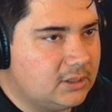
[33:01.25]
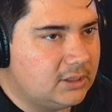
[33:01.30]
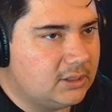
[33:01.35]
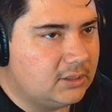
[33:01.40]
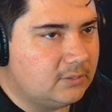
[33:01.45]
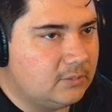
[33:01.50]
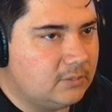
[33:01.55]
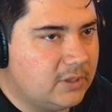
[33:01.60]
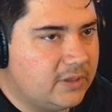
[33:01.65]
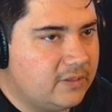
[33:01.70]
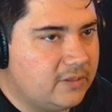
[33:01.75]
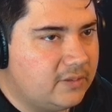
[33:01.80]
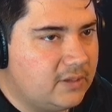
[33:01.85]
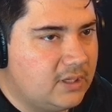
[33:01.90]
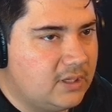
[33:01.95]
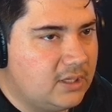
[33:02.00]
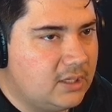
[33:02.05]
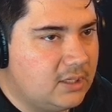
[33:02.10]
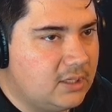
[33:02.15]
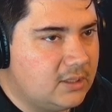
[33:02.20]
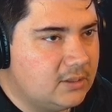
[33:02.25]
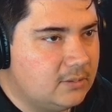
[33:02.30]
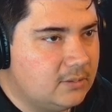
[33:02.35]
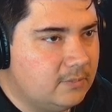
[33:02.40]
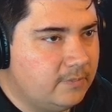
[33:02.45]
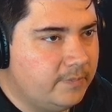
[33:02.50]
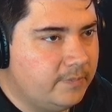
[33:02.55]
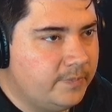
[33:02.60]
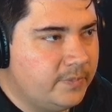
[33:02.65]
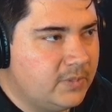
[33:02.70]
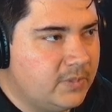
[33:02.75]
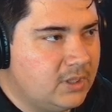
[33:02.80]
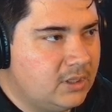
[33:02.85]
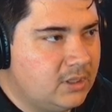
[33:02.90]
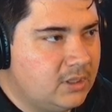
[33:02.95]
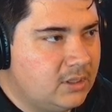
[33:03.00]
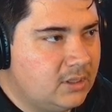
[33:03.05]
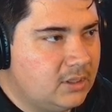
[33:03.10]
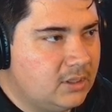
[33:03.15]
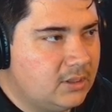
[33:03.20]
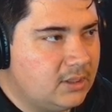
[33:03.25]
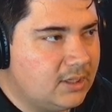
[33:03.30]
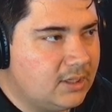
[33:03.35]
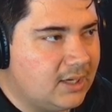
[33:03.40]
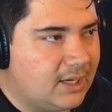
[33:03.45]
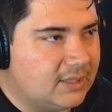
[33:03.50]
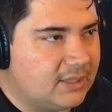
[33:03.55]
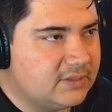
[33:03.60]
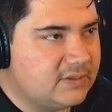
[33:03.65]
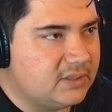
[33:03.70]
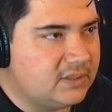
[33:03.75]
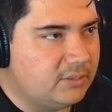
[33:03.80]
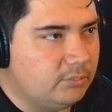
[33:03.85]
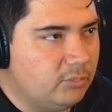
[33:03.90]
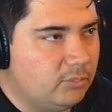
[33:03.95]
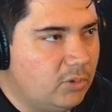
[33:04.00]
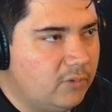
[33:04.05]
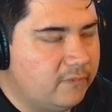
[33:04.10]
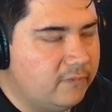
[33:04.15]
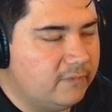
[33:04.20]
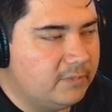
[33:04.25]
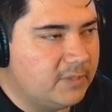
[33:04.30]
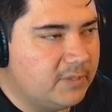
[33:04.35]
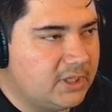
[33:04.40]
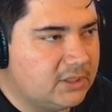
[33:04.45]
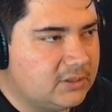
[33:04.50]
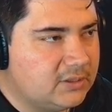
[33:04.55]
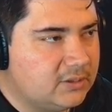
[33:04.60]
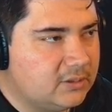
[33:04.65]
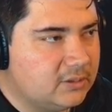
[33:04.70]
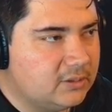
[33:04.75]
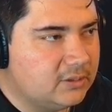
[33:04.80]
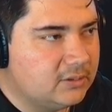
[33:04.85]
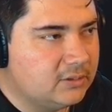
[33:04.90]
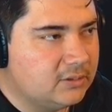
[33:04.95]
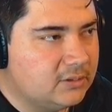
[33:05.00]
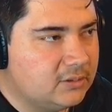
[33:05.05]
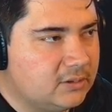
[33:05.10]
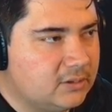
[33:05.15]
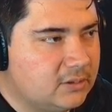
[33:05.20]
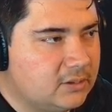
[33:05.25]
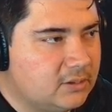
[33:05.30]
with the constant movement here.